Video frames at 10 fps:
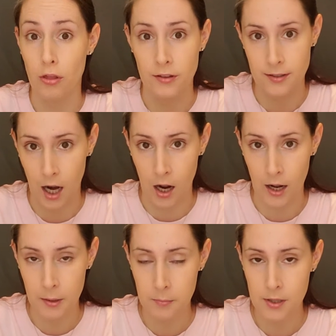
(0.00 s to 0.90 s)
the
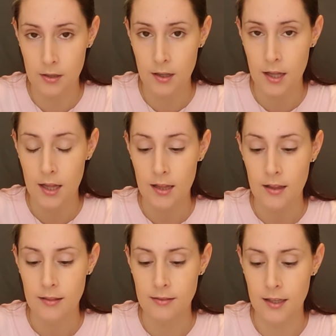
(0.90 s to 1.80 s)
time,
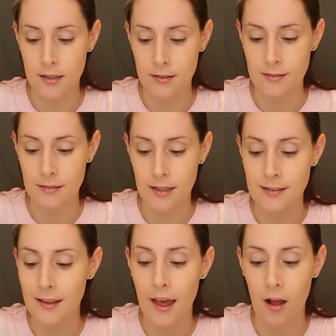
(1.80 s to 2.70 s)
then
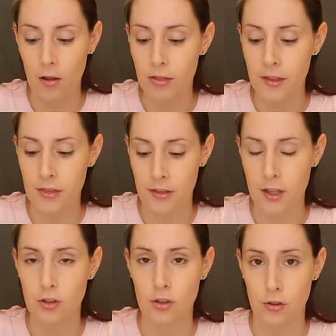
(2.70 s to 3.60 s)
it's a healthy
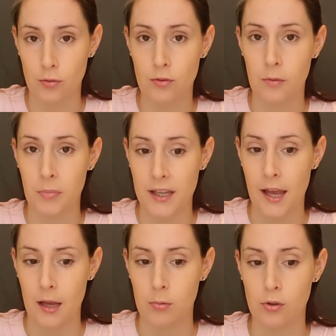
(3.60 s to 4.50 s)
thing to do to
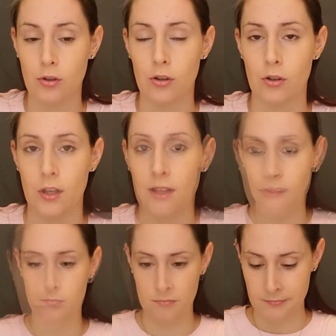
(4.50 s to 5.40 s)
be able to
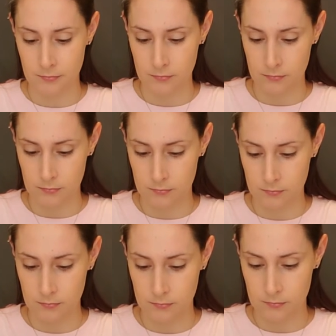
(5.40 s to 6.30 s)
evaluate
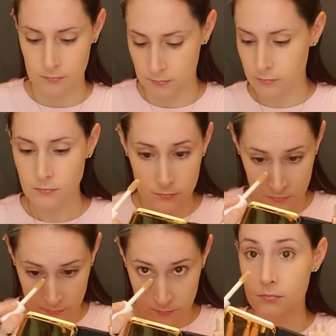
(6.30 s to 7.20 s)
yourself and be honest
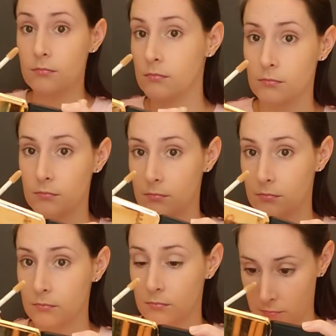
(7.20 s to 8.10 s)
with yourself.
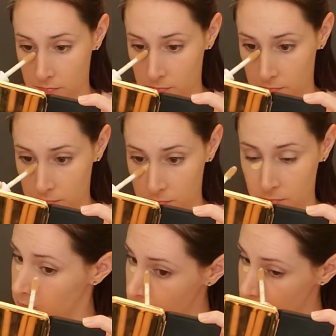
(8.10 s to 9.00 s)
So just
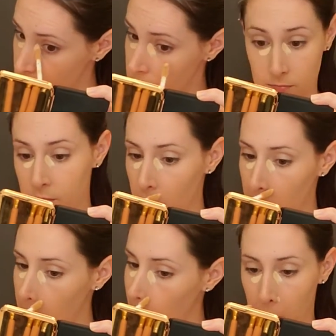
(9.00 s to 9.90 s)
remember that
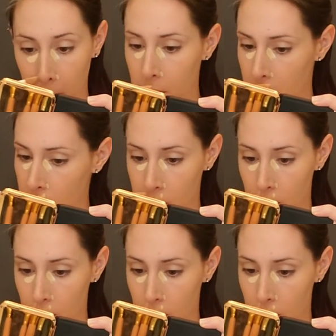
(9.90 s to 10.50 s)
negativity,